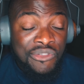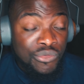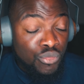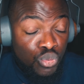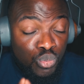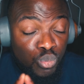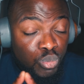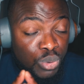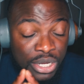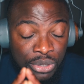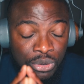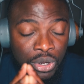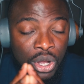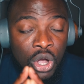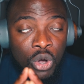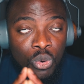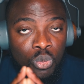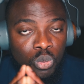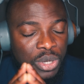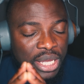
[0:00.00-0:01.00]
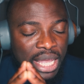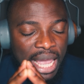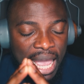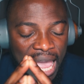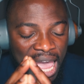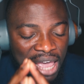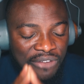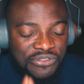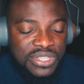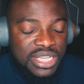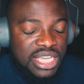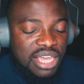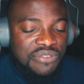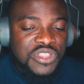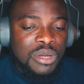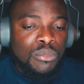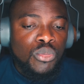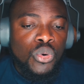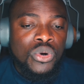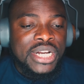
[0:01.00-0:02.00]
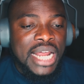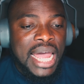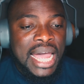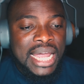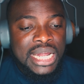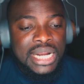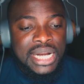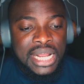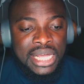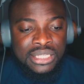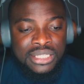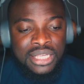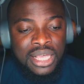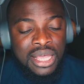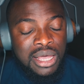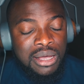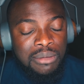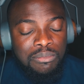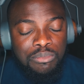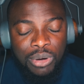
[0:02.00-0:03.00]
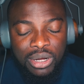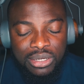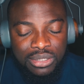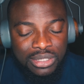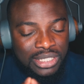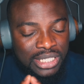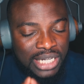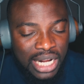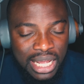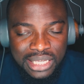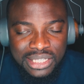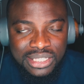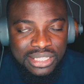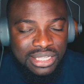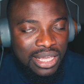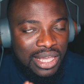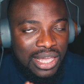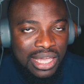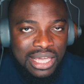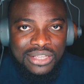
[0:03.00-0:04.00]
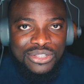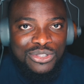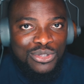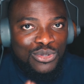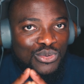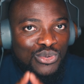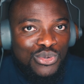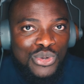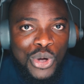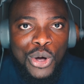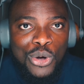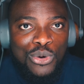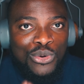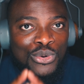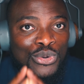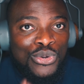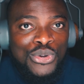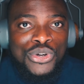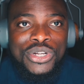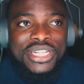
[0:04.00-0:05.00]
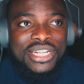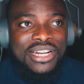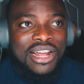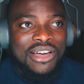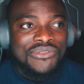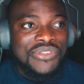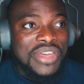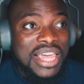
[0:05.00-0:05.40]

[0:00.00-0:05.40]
We have to give them all the accolades, but this is not good enough.